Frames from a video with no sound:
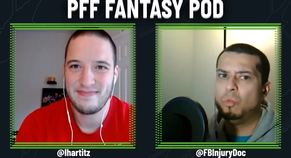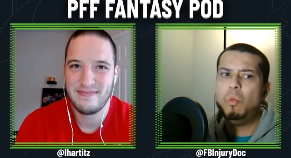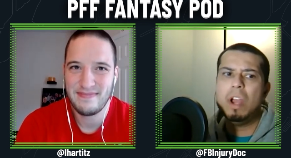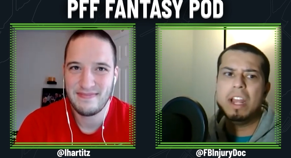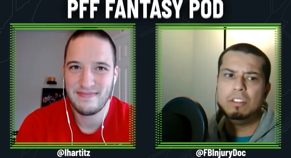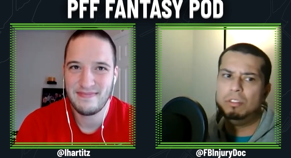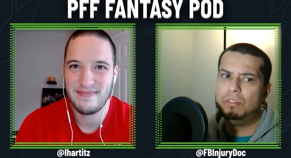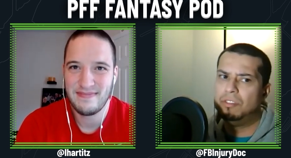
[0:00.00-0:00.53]
Speaker 1: way
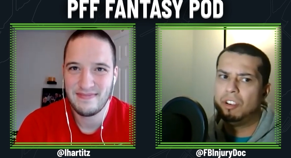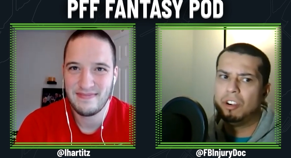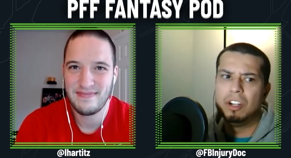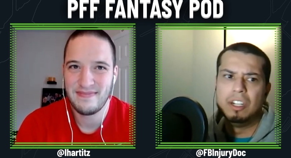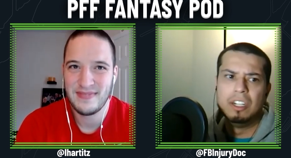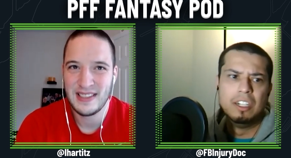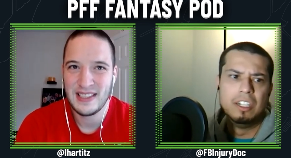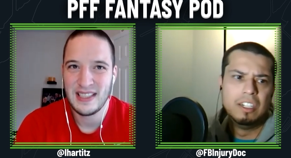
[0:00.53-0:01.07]
too far.
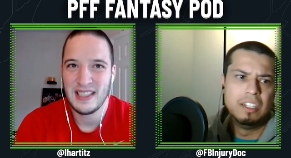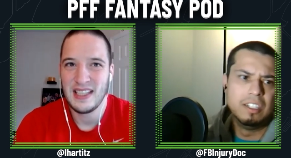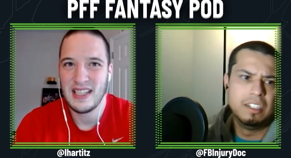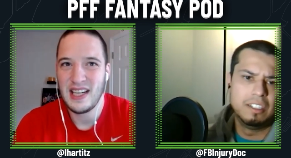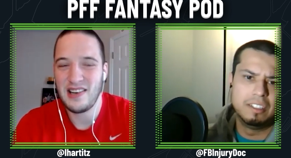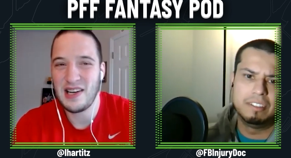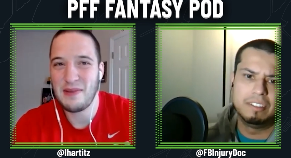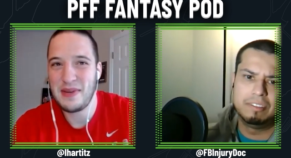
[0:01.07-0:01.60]

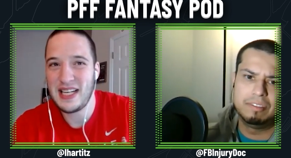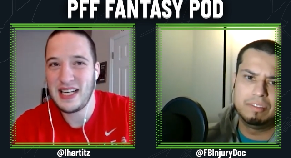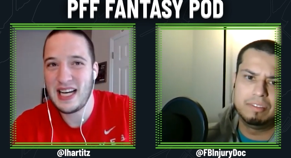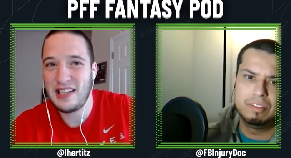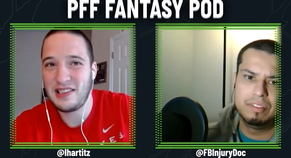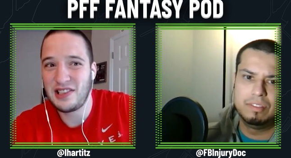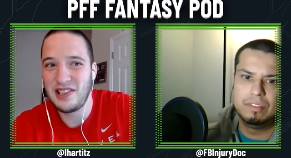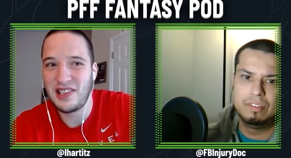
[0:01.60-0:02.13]
Speaker 2: Oh yeah, I mean, I
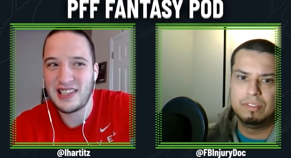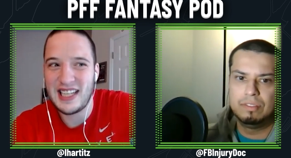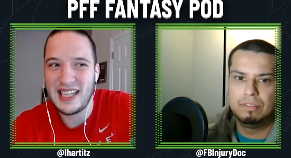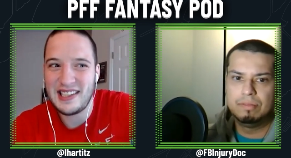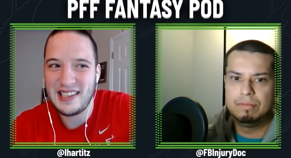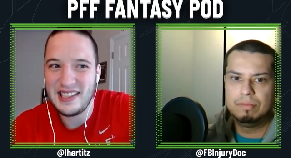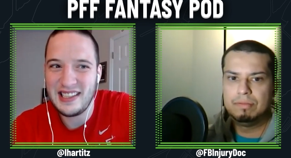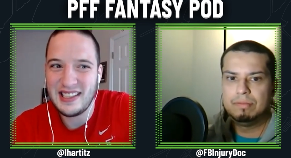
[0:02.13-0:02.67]
just looked
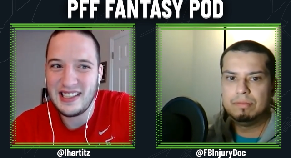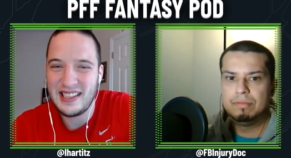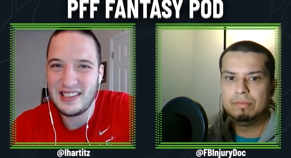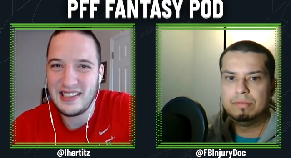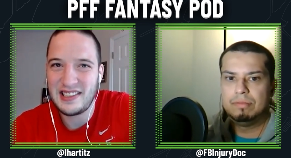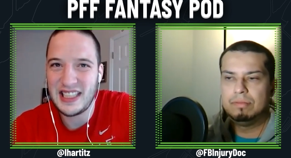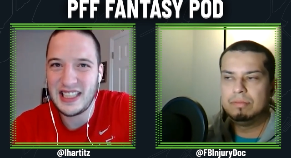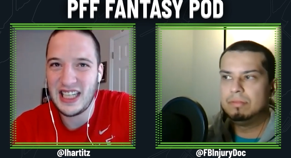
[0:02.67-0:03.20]
at the uh,
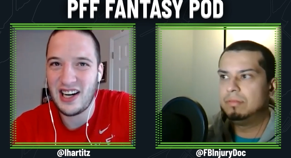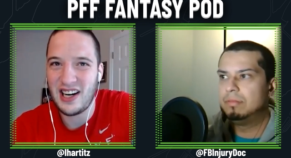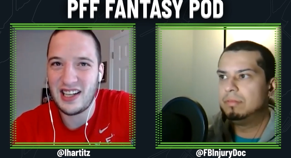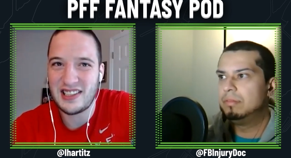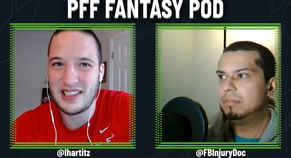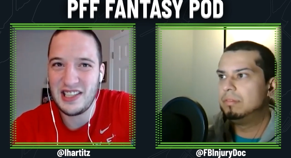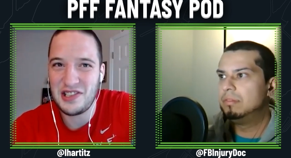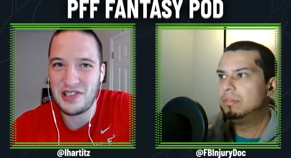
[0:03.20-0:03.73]

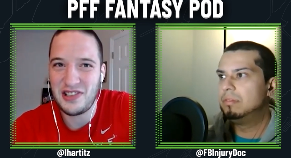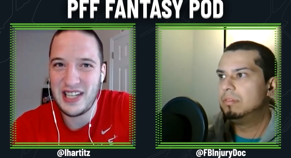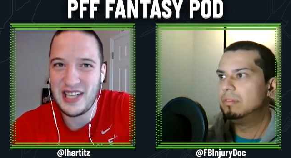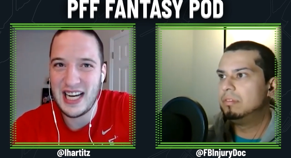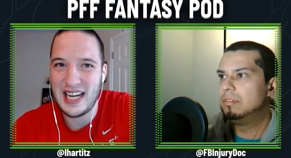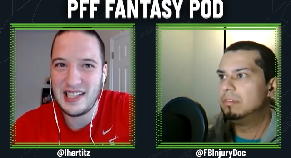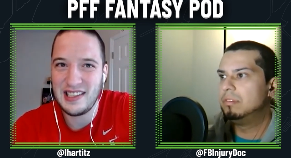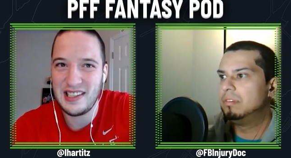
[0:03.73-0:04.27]
Seahawks injury
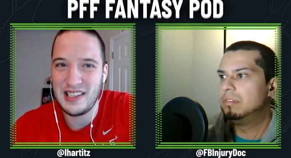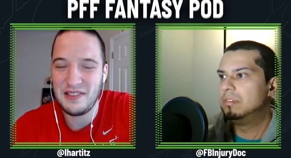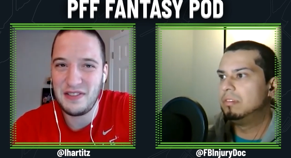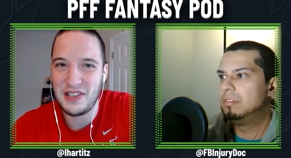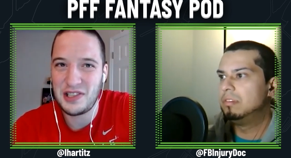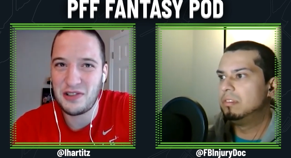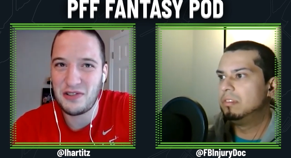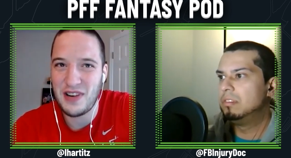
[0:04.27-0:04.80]
had in the
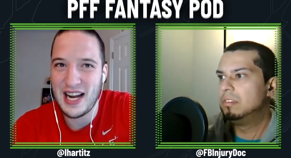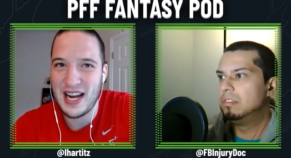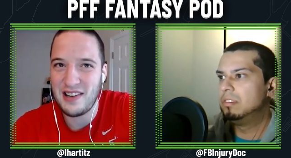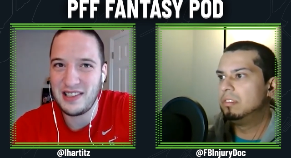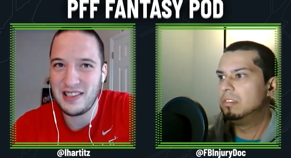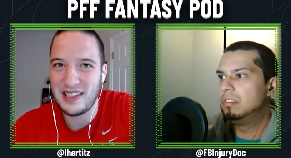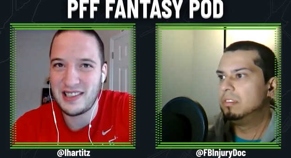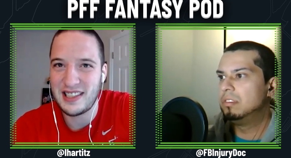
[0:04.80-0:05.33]
divisional
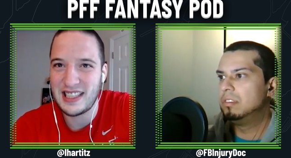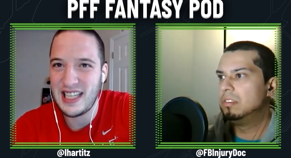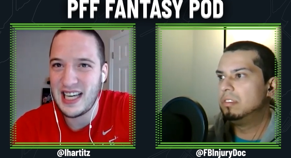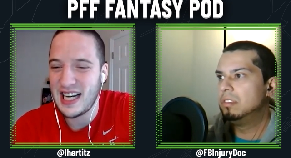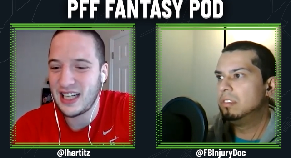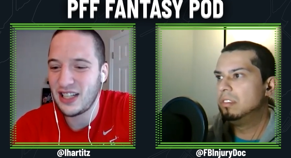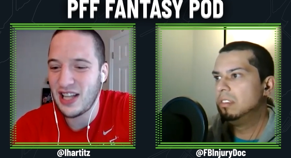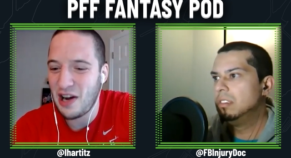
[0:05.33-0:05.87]
round, and it's like,
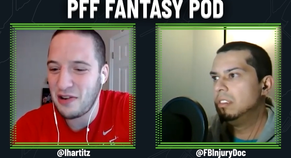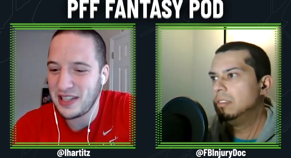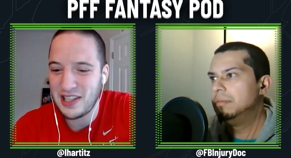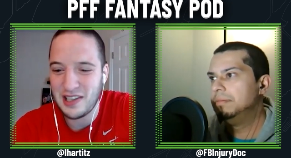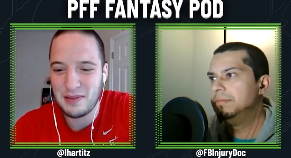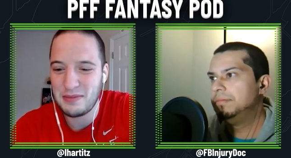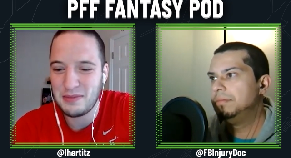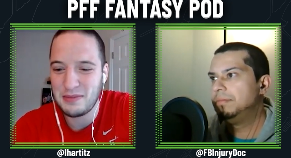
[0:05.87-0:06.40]
yeah, Clowney
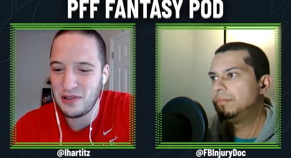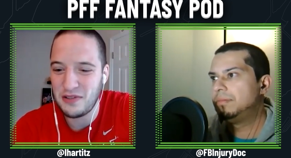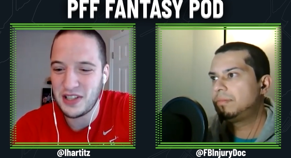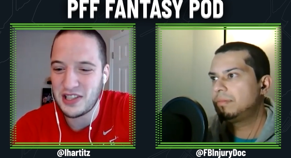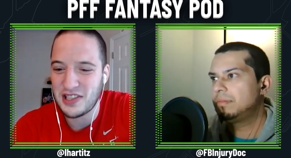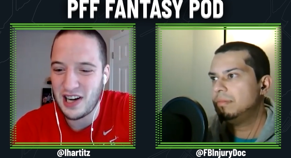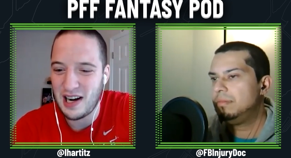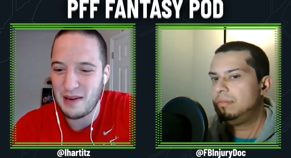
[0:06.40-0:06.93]
comes over the
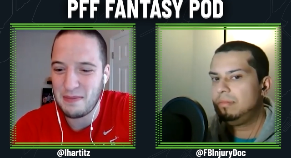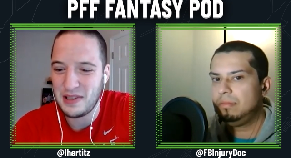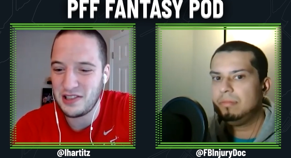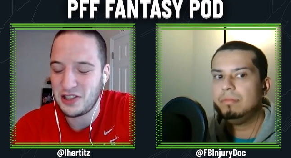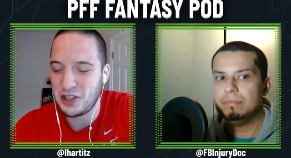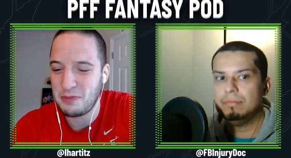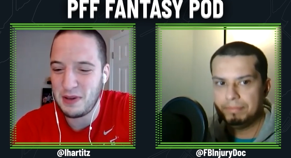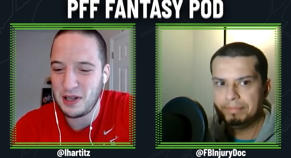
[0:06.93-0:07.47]
top and
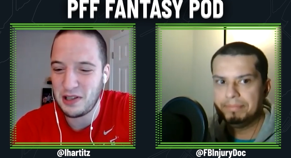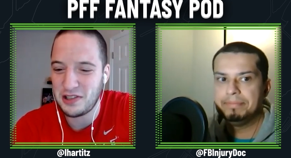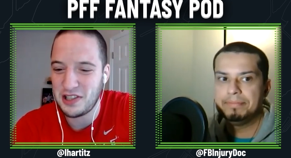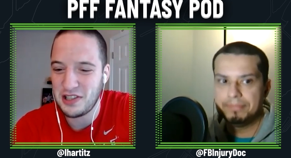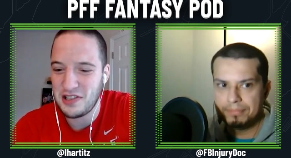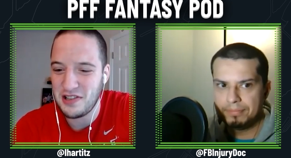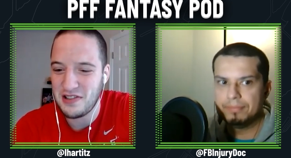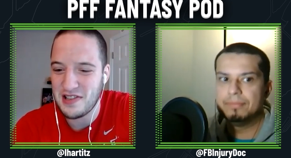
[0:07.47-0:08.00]
just spears
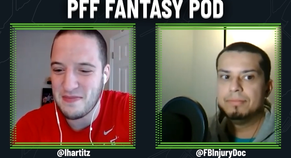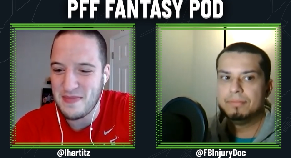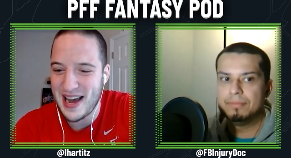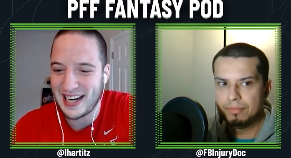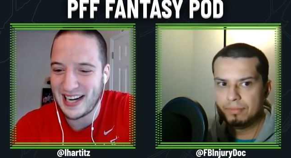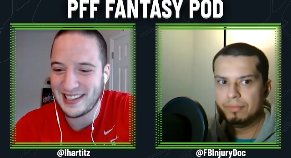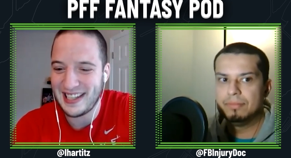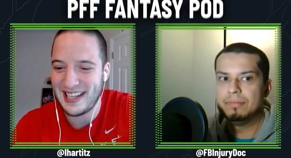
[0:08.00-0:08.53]
the dude in the
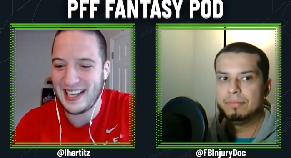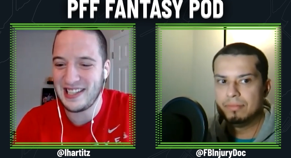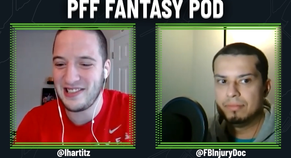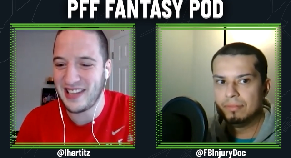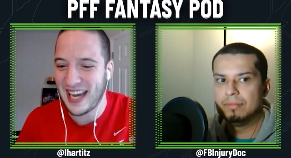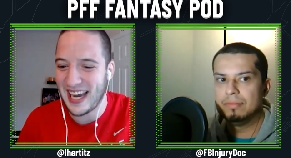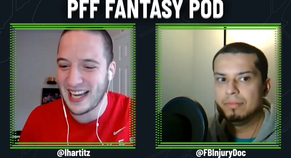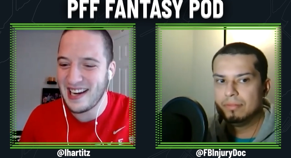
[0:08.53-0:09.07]
back of the head. You
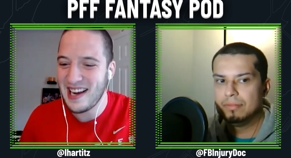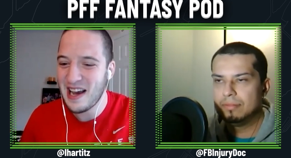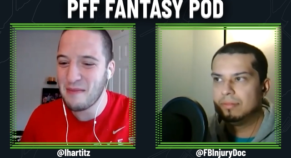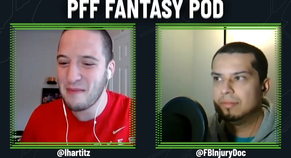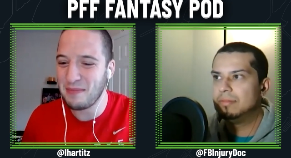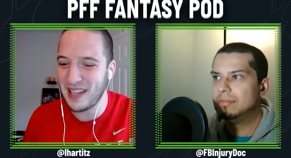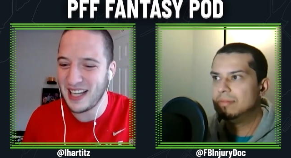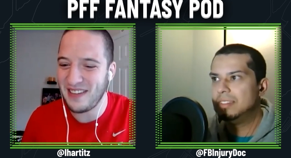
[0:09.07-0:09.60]
can't
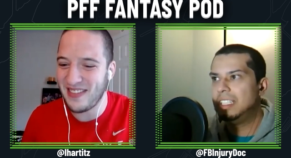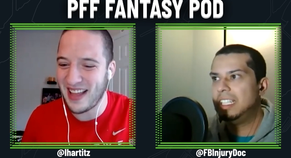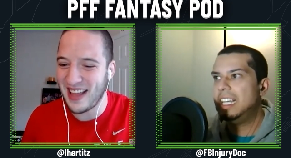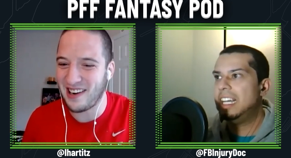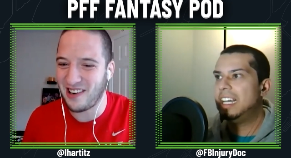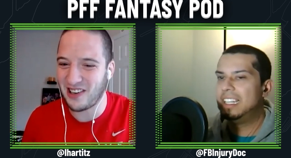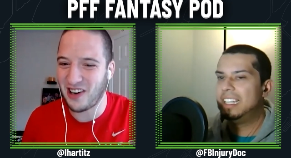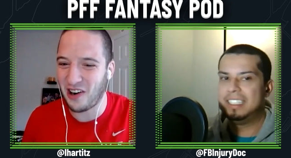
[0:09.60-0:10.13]
blame
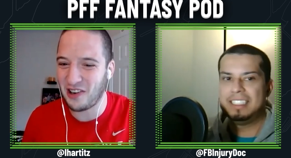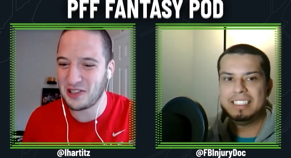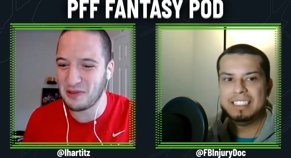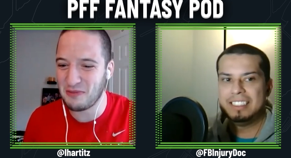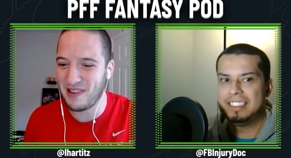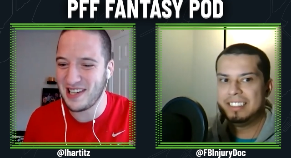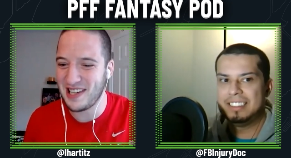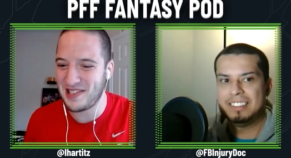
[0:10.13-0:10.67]
that on
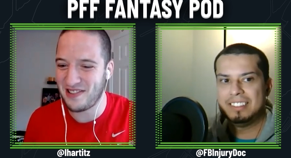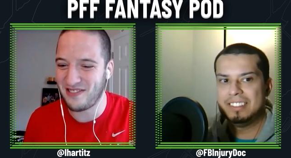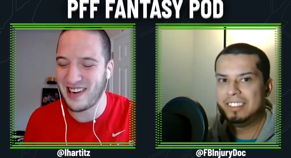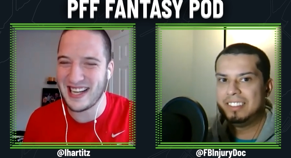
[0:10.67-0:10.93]
Carson Wentz and